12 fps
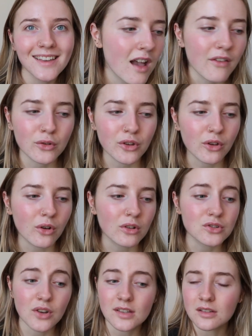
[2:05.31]
I've also
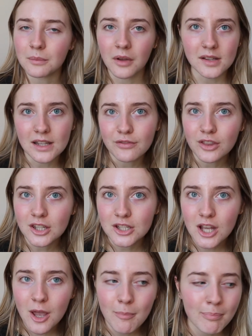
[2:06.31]
got dress up nicely for the
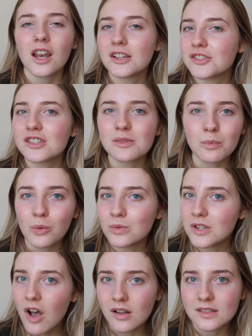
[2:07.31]
gym, like just small
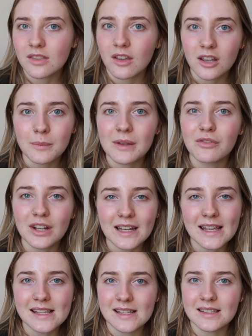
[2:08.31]
tasks that are going to be really
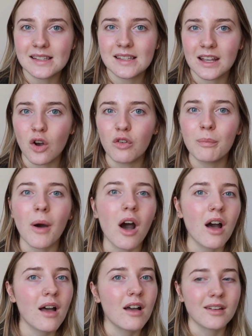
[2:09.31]
easy to tick off
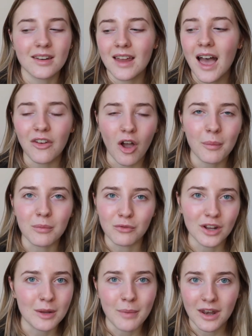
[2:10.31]
but are going to add up and
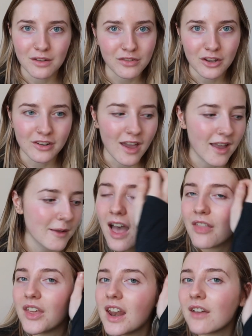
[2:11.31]
really benefit your day.
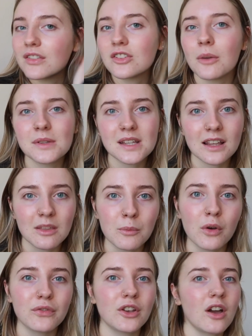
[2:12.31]
And then every time you tick them
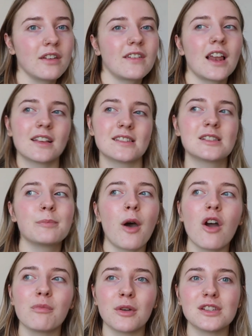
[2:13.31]
off you kind of get like a
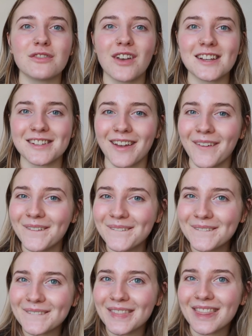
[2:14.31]
spur of motivation, like,
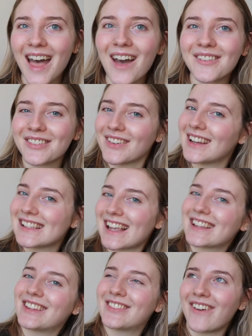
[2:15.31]
oh, that was really
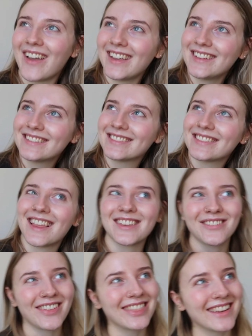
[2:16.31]
satisfying,
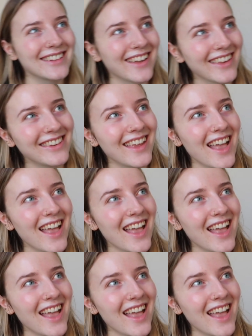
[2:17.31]
there's one thing done.